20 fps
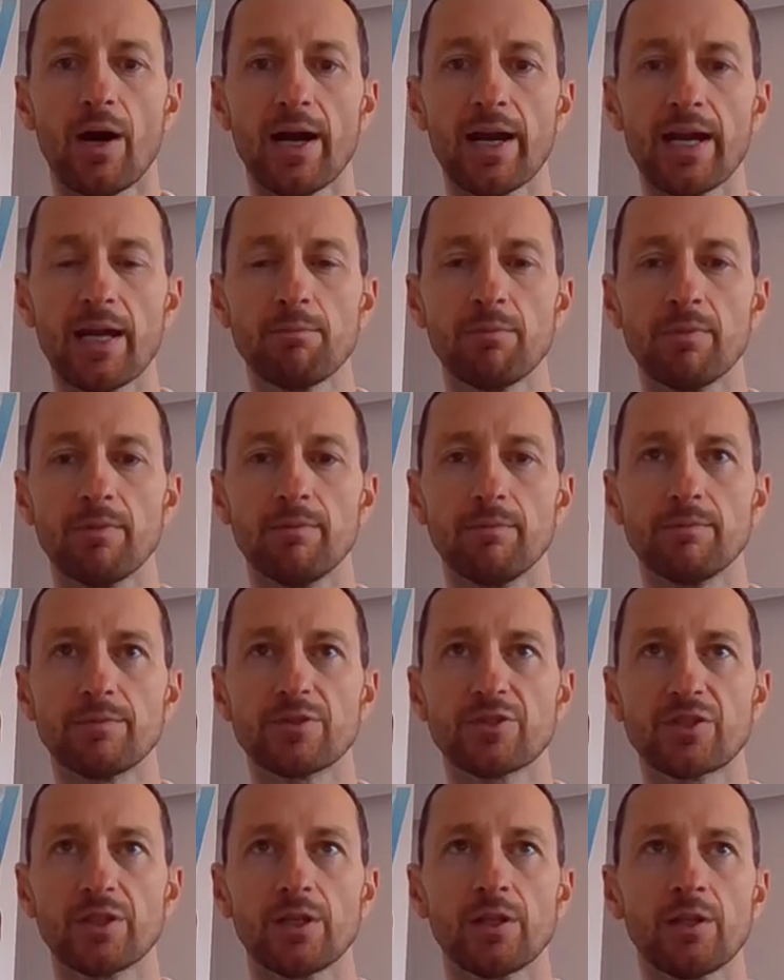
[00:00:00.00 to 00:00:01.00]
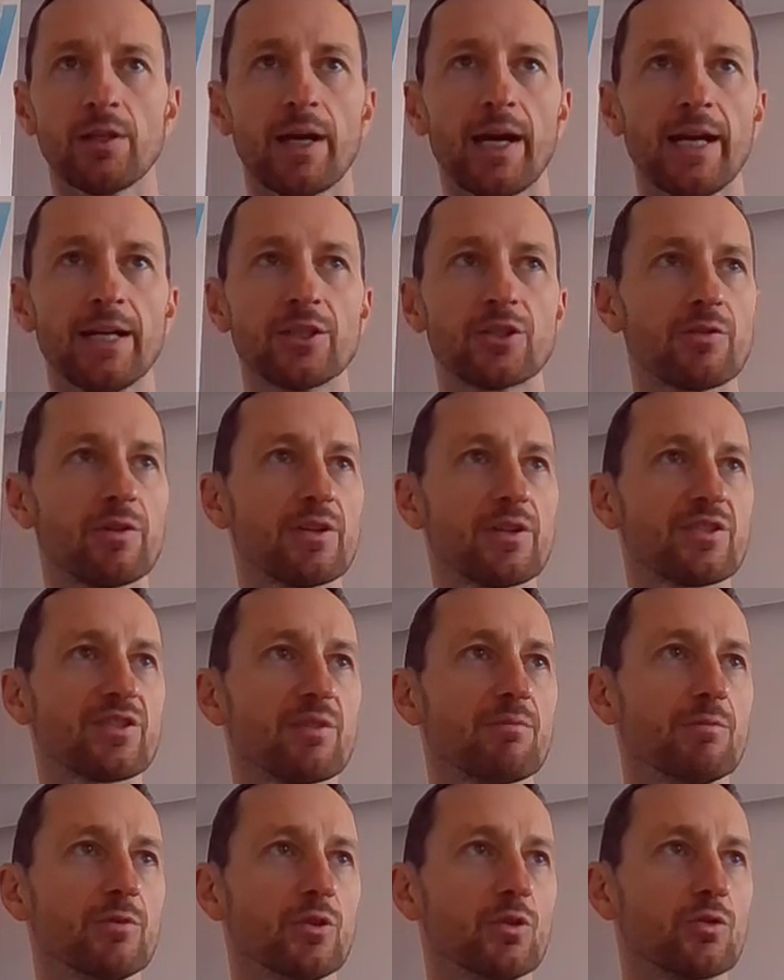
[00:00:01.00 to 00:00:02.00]
am still entering
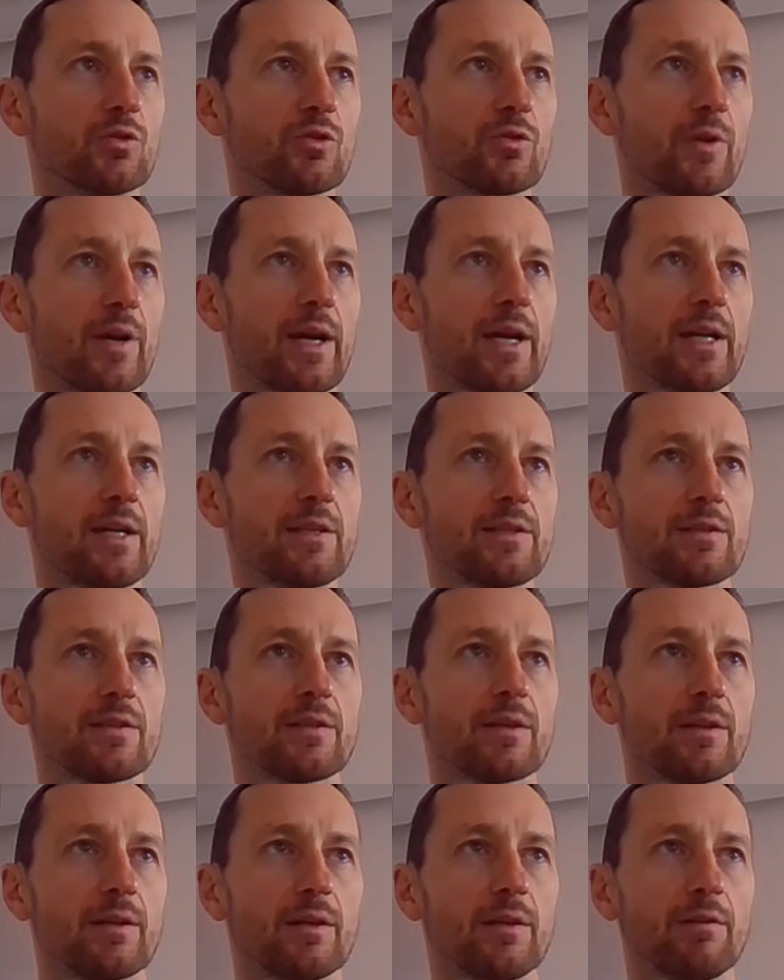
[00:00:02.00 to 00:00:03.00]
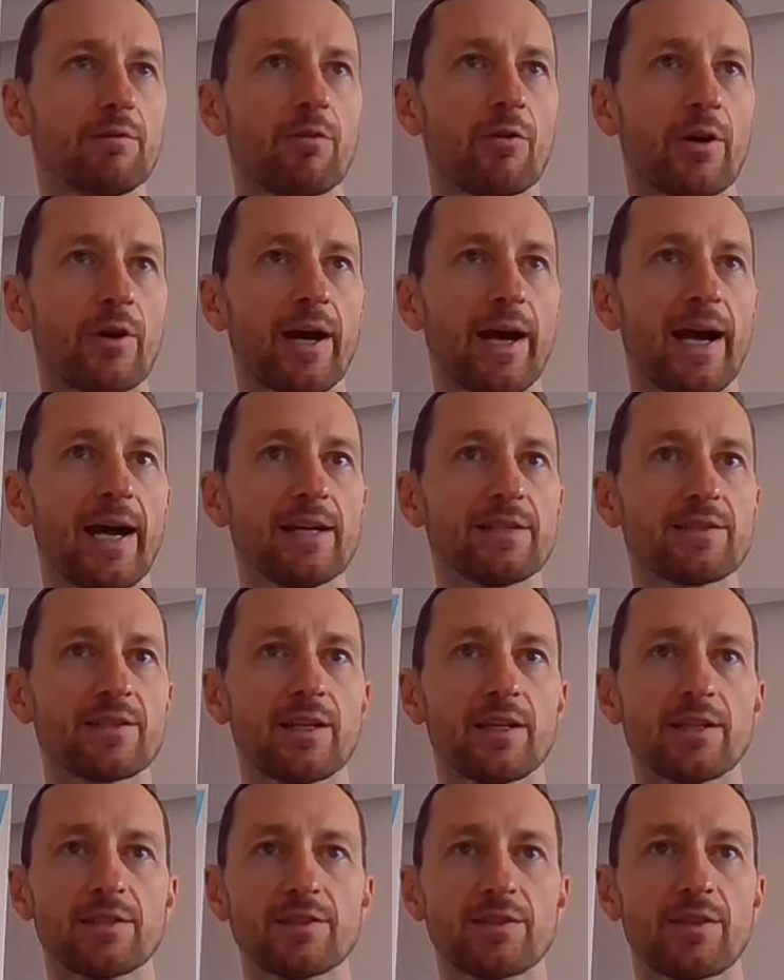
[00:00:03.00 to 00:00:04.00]
some new trades for
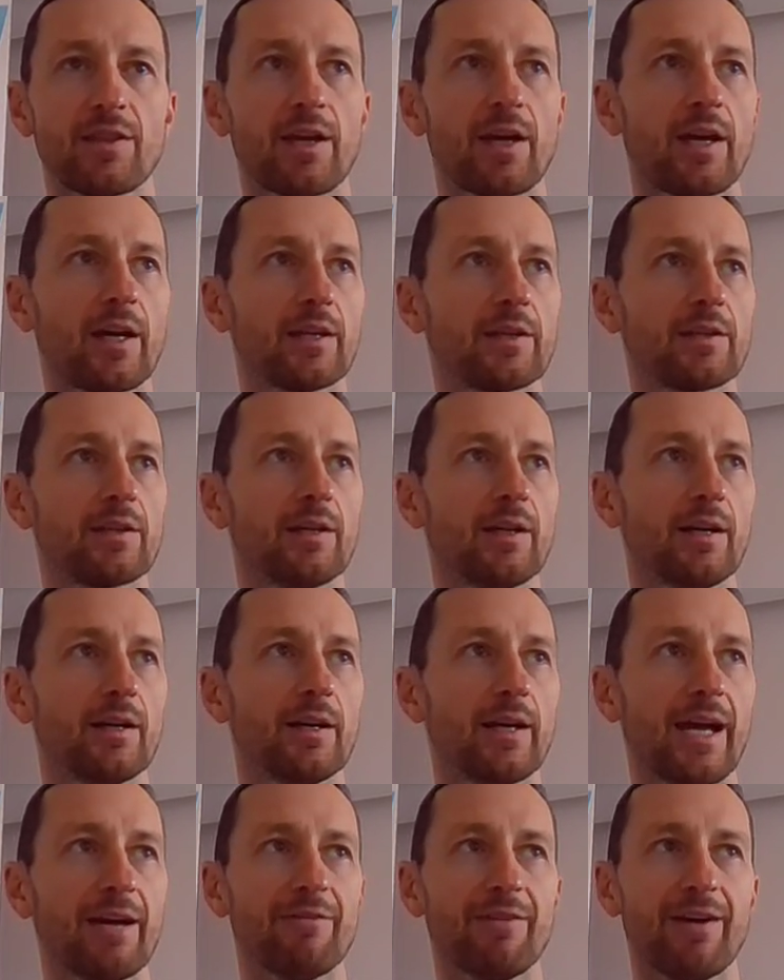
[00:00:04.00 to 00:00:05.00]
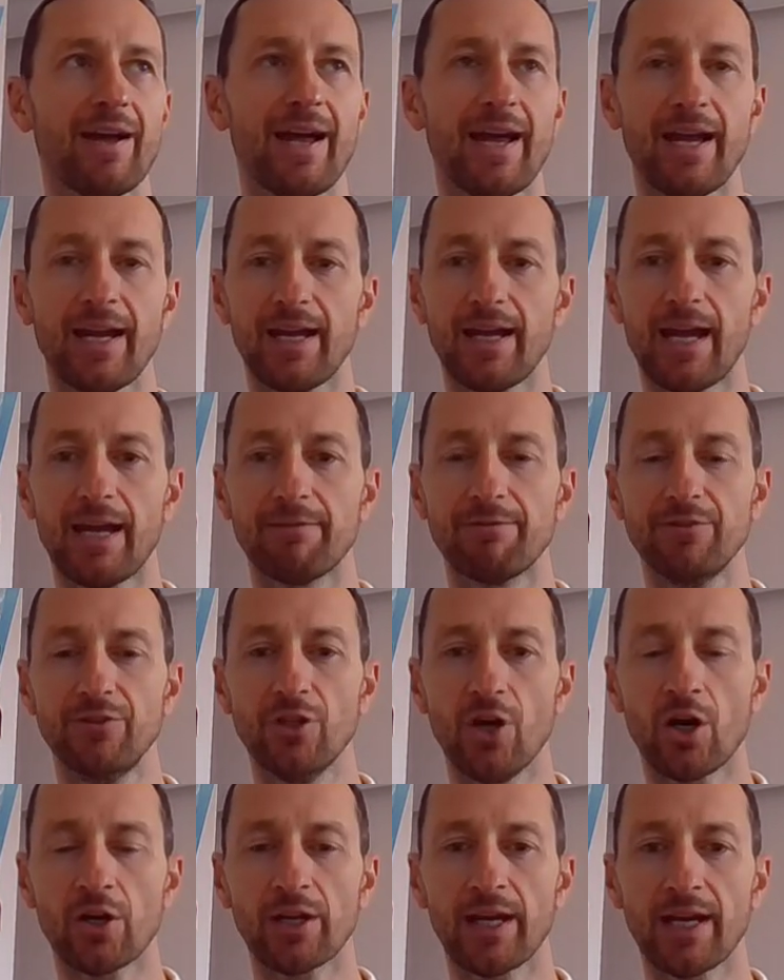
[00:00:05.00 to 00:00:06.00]
assets that have
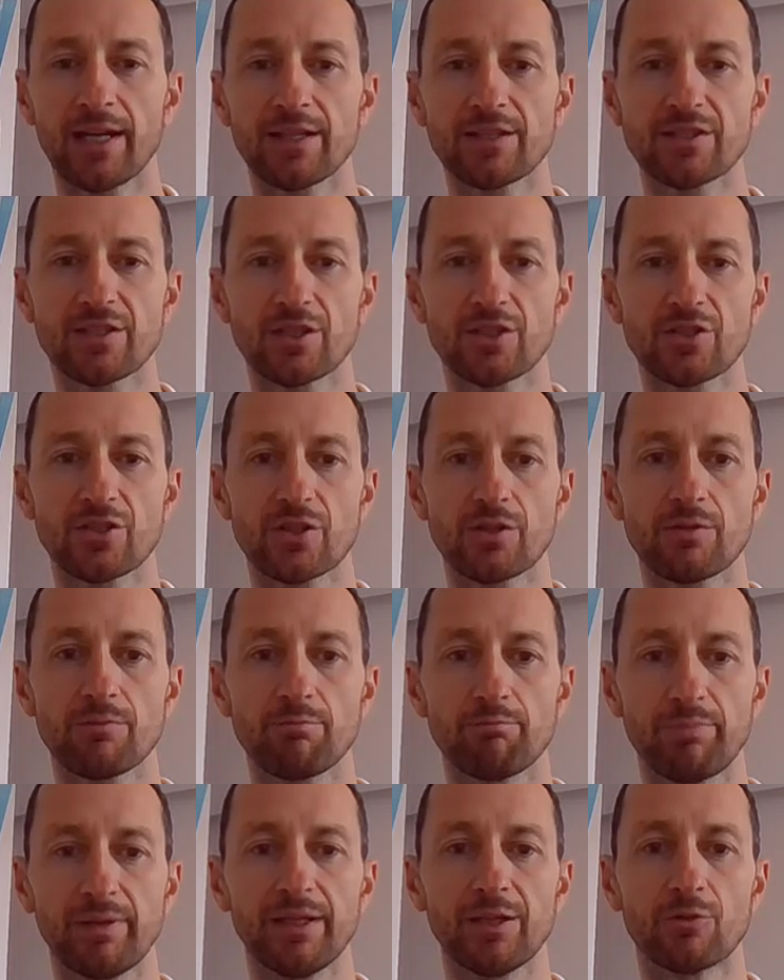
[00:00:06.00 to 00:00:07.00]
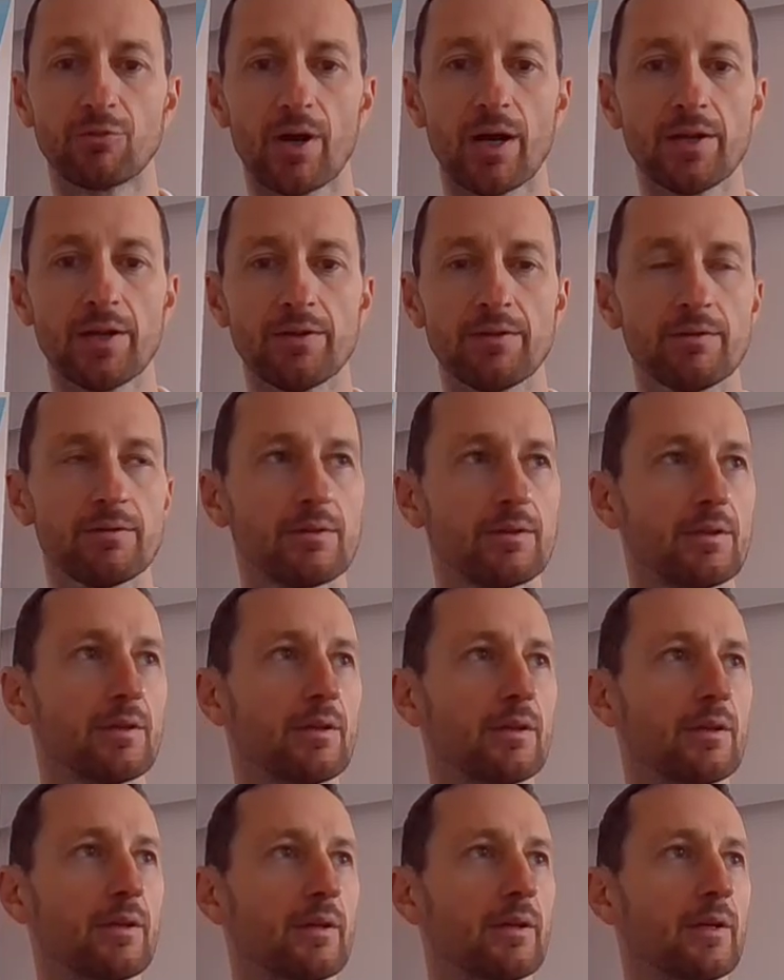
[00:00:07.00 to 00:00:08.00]
not had such a big run.
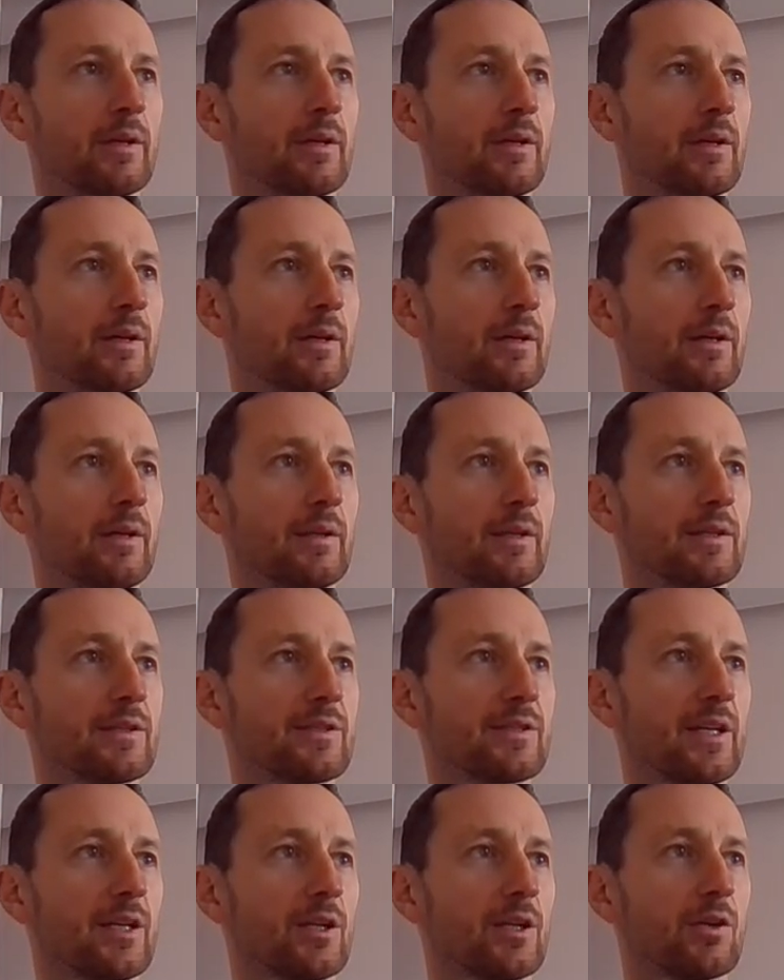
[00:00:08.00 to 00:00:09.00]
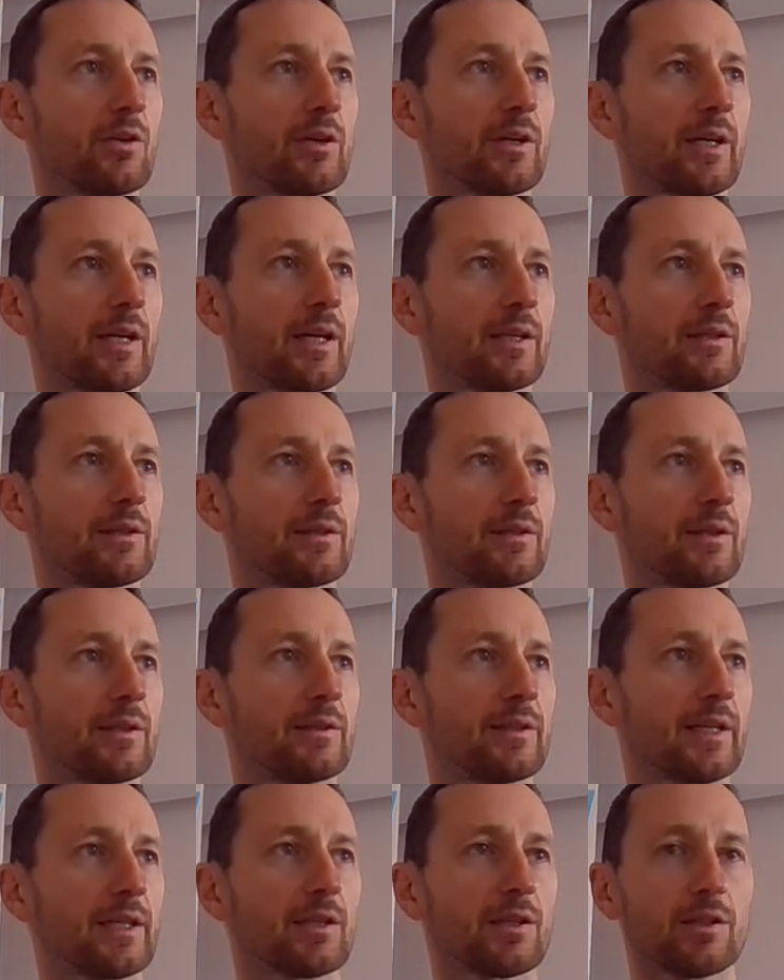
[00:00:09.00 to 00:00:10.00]
Let's take a look at
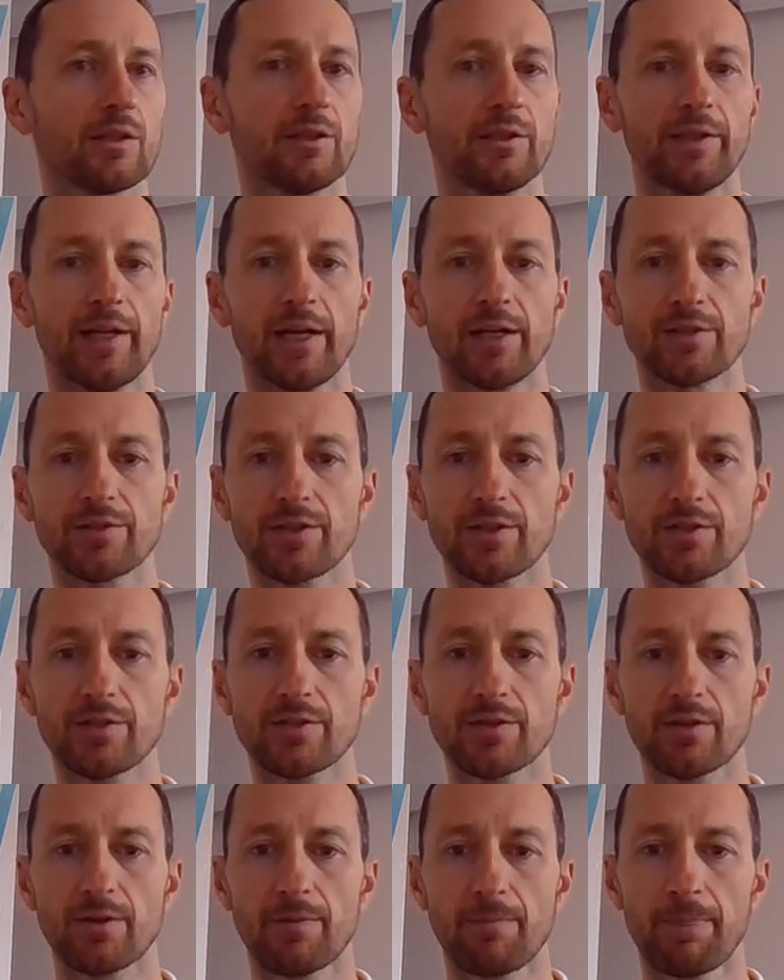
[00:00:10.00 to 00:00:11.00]
technical analysis.